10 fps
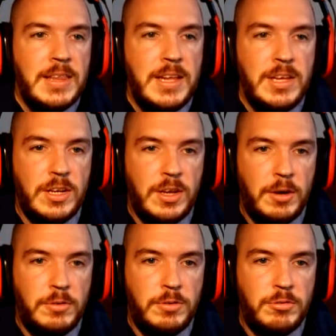Then you're going to
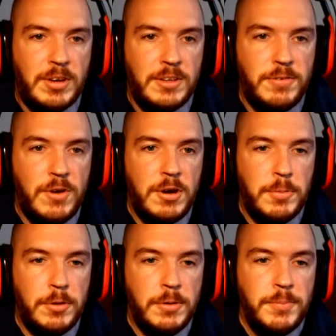go to
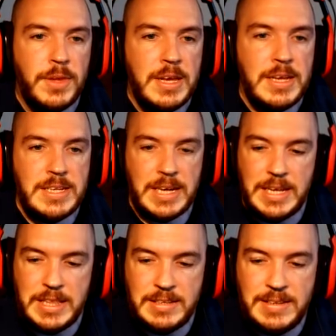transferable,
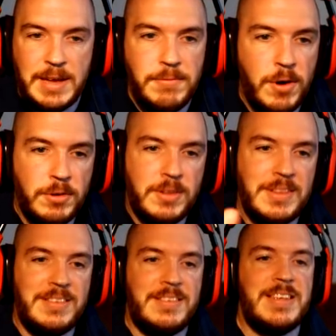delete the same file. So
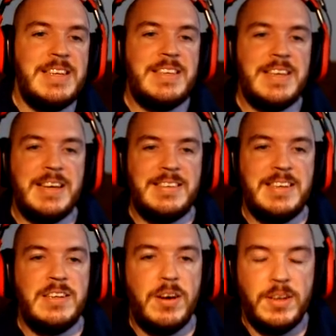this is
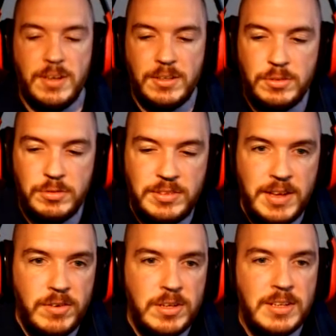
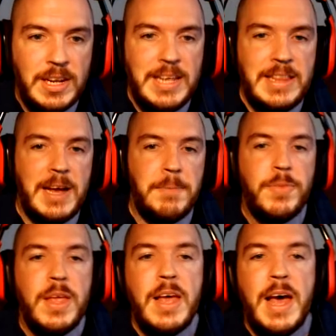DCAC9927, delete
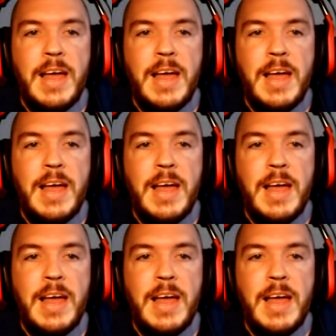that.